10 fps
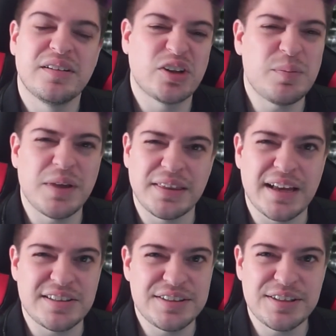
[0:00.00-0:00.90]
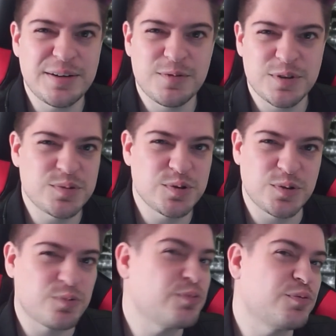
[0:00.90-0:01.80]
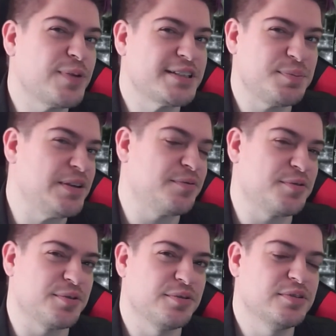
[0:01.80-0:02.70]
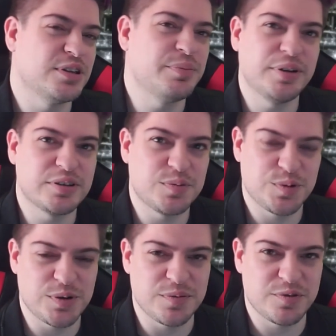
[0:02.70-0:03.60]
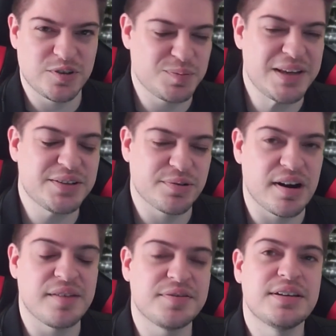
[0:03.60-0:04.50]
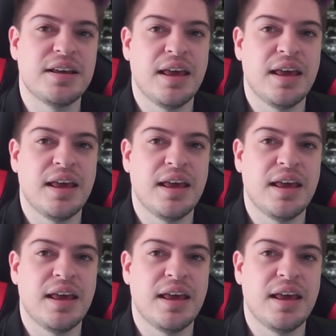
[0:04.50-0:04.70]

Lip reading: Something like that. She's looking for some sort of recipe for to build some sort of spacecraft.